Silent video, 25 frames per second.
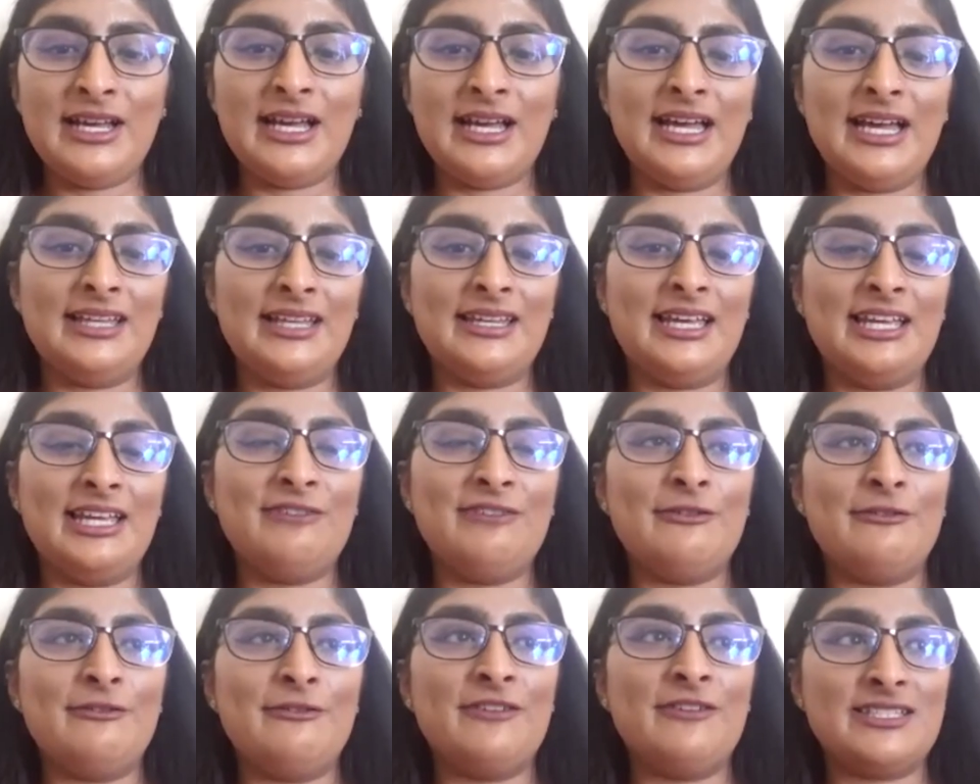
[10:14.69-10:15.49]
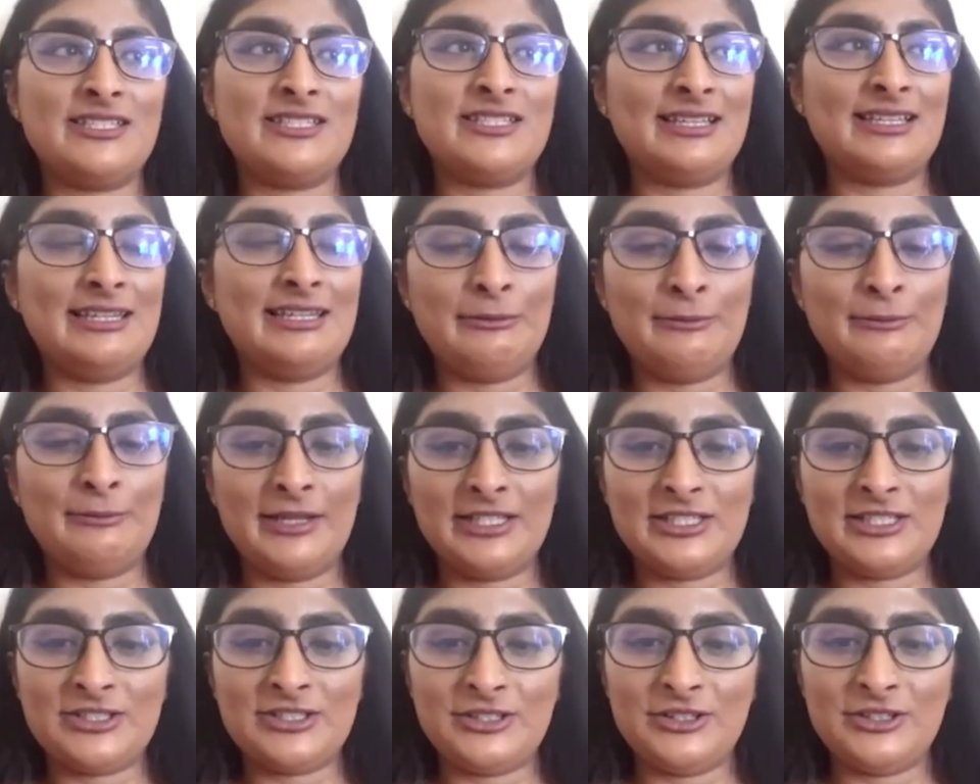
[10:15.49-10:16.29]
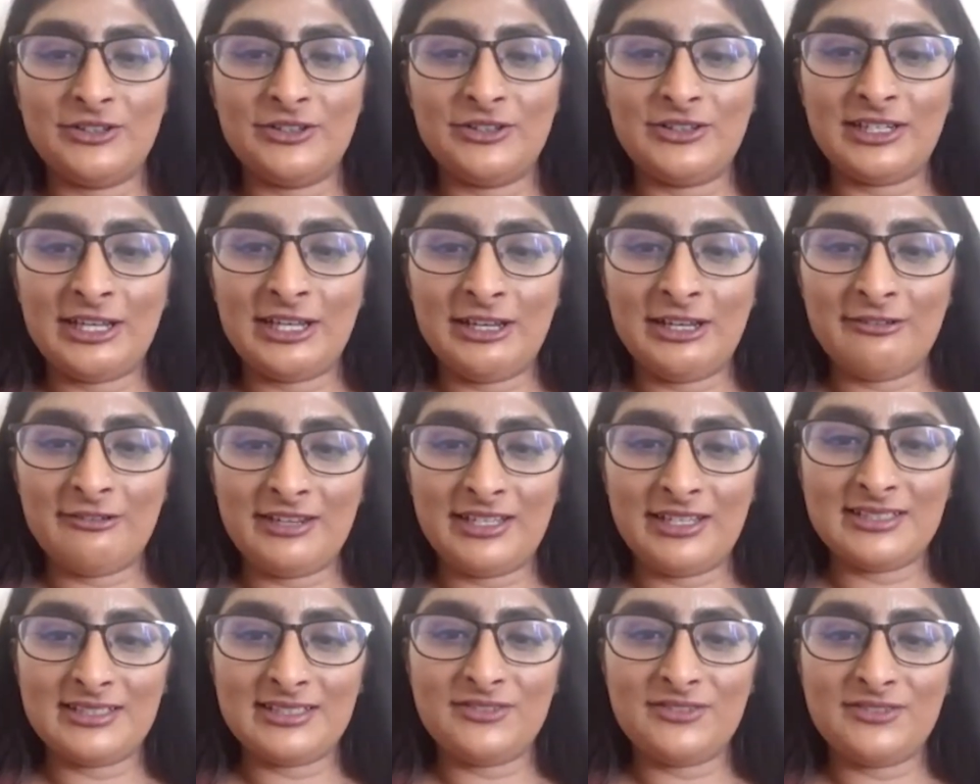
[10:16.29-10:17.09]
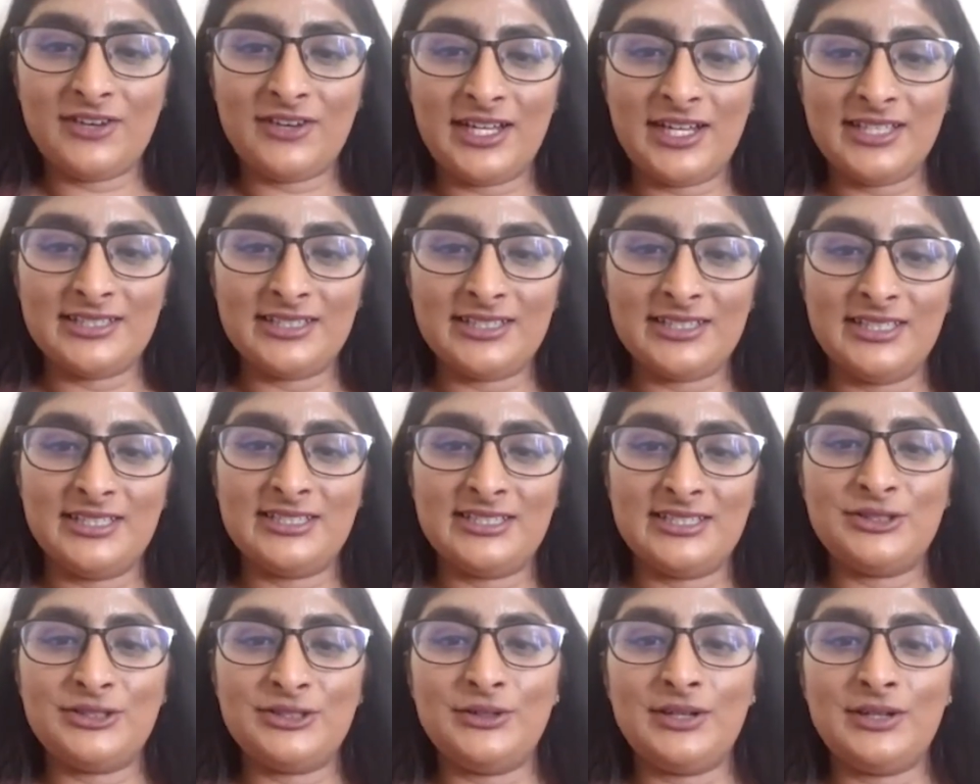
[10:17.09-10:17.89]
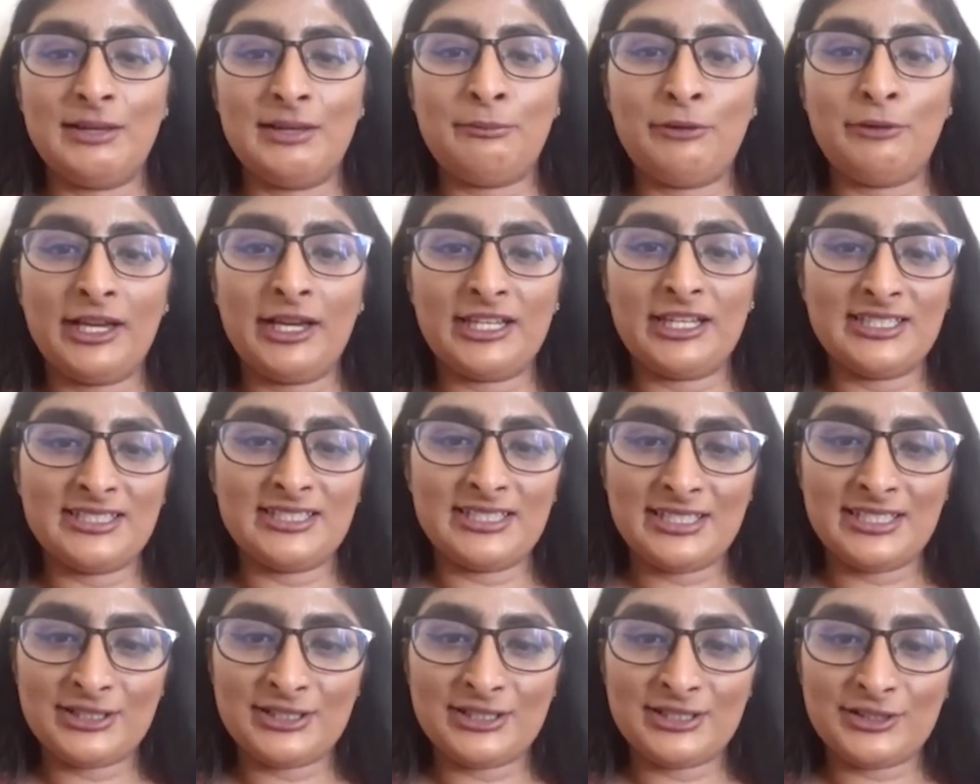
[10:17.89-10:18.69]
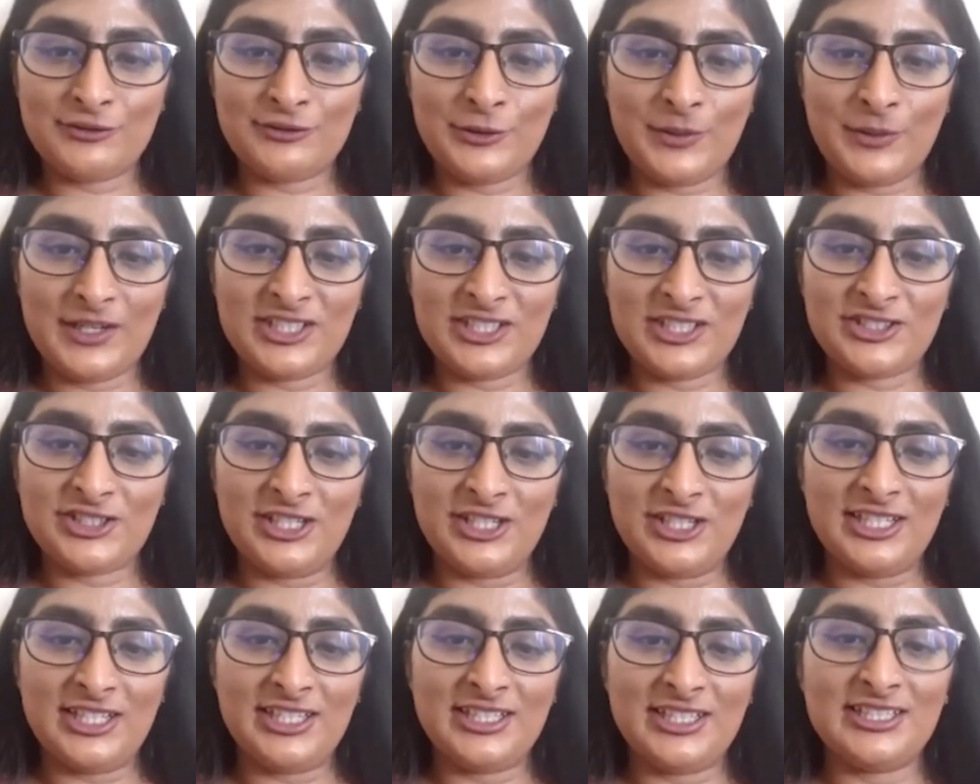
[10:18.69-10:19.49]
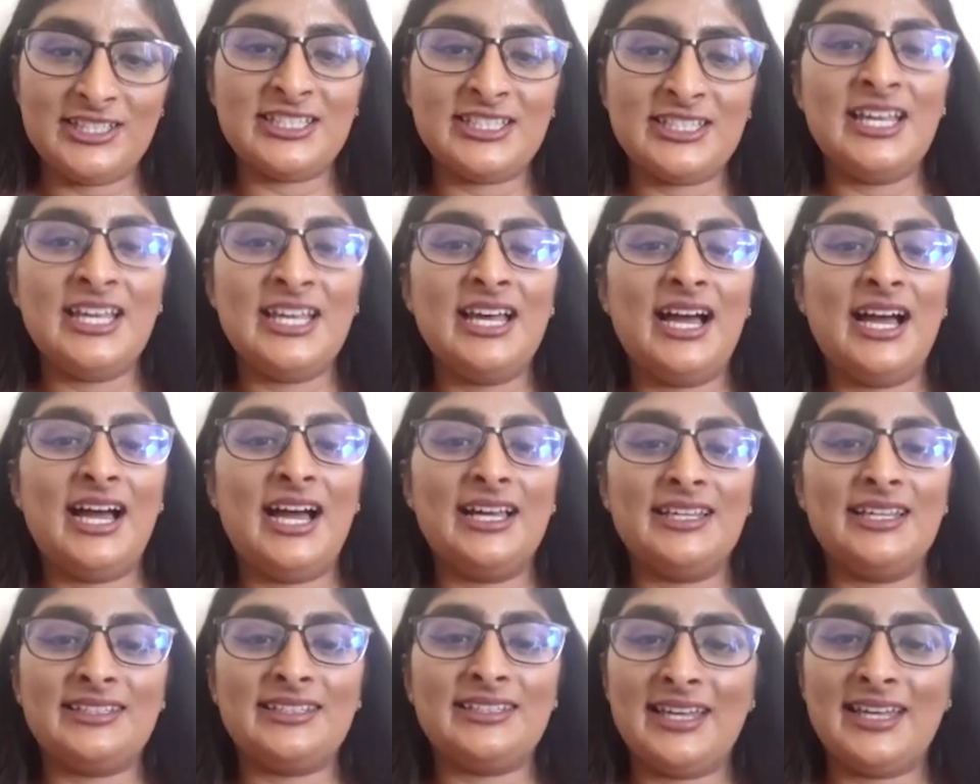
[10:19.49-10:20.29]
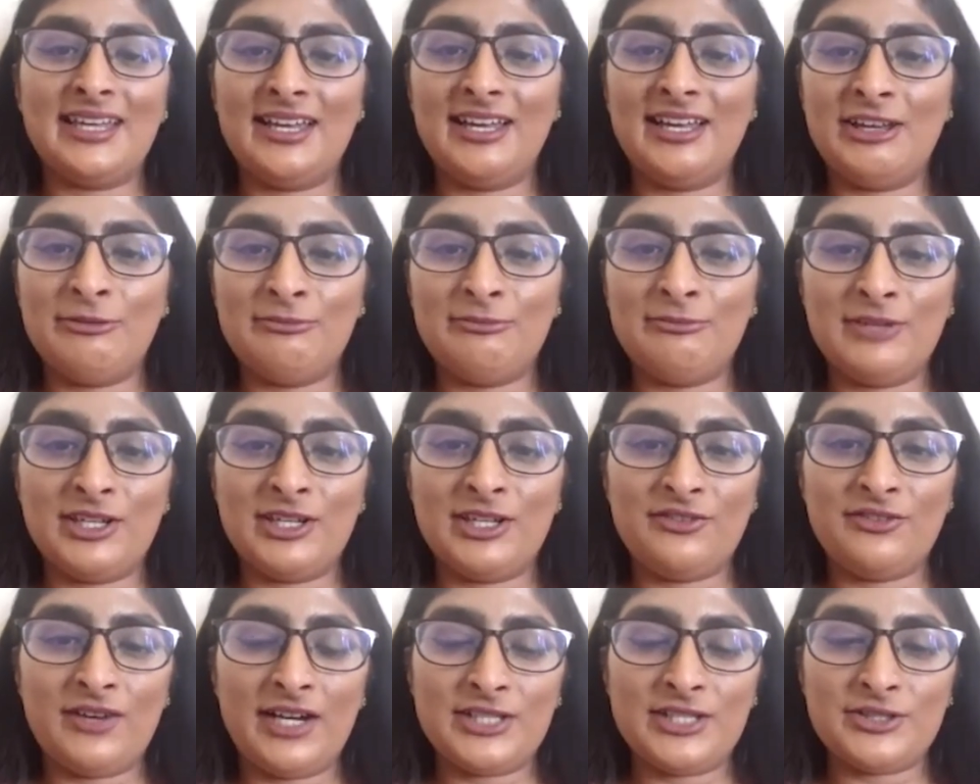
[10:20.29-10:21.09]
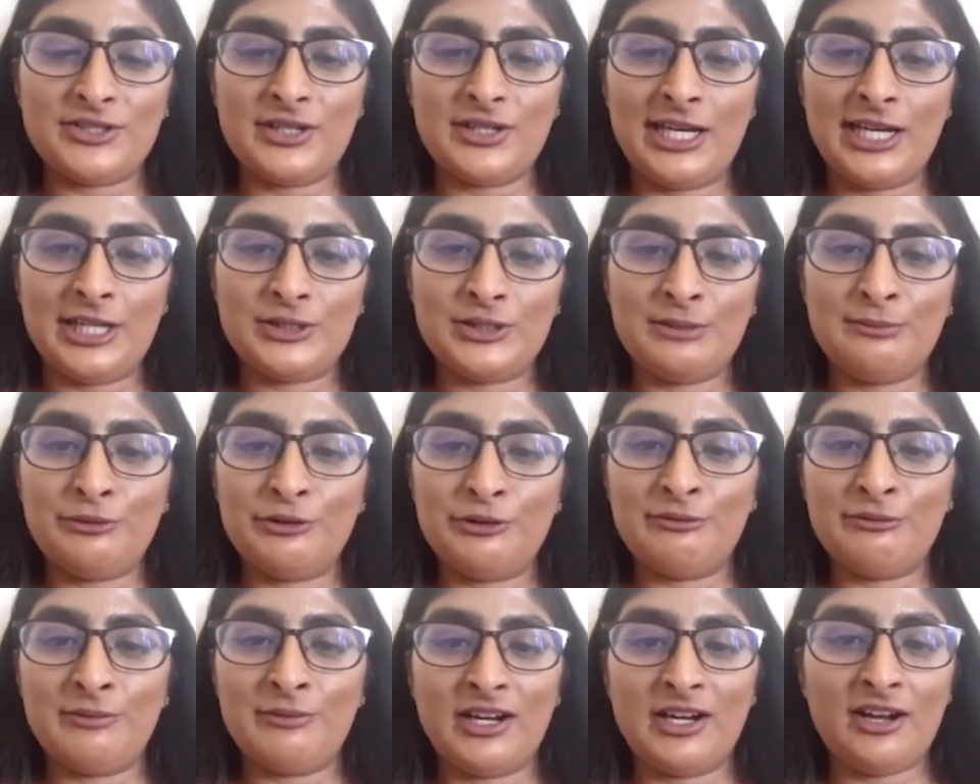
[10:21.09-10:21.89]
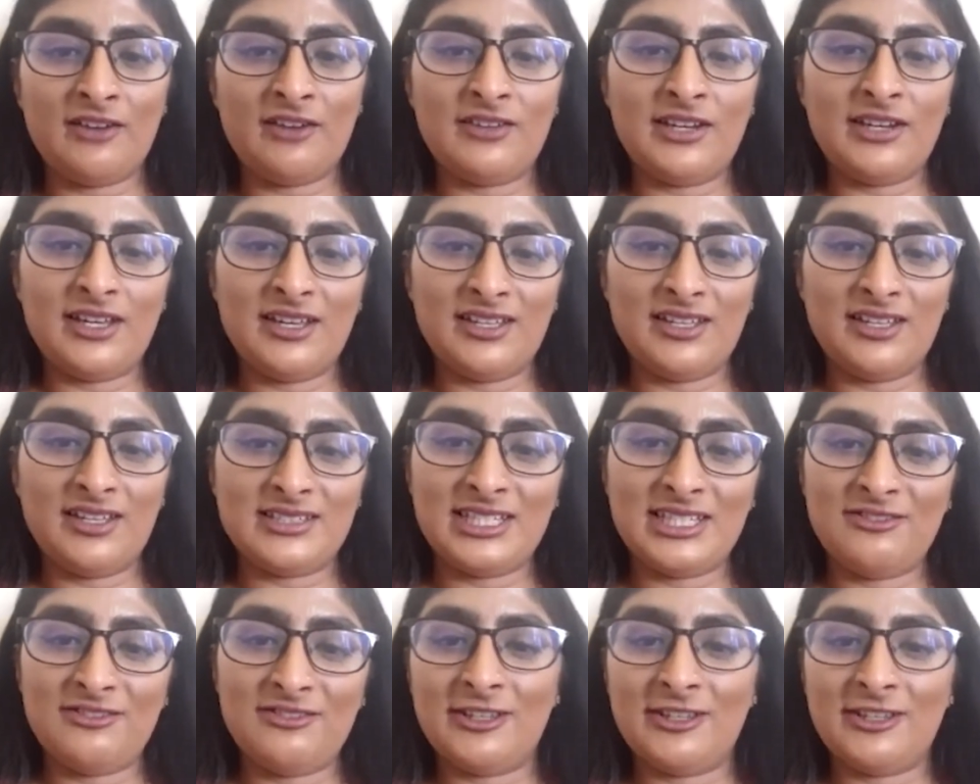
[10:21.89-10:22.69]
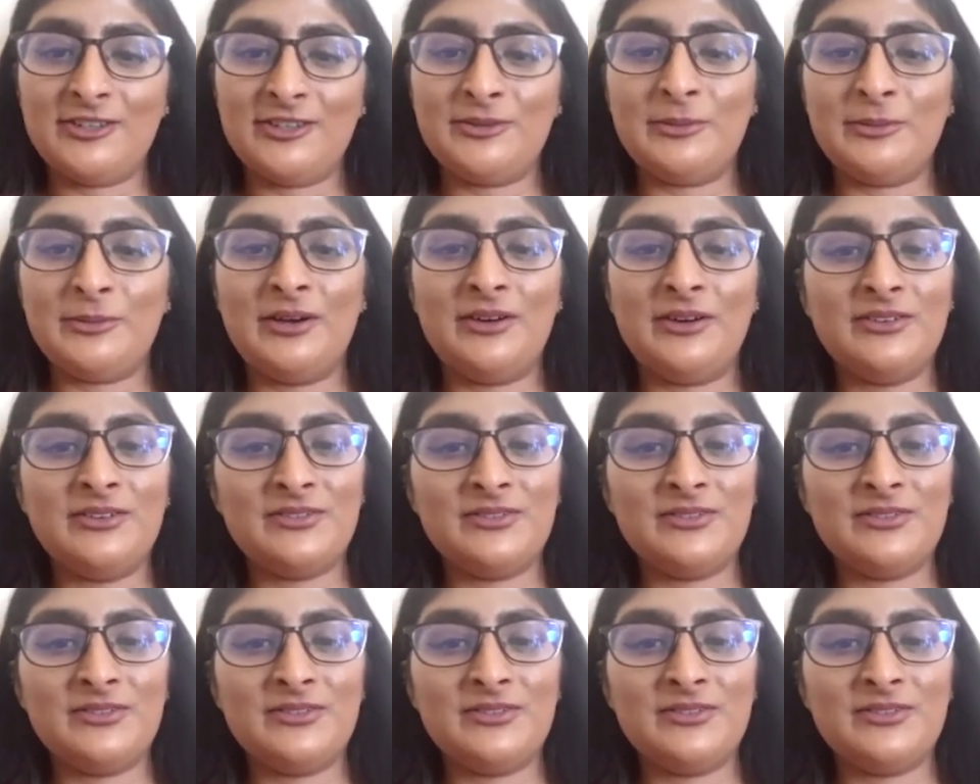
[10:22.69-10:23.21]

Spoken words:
And I even physically went to the careers advisors to like practice interview questions and get advice on how to improve my cover letter and CV as well.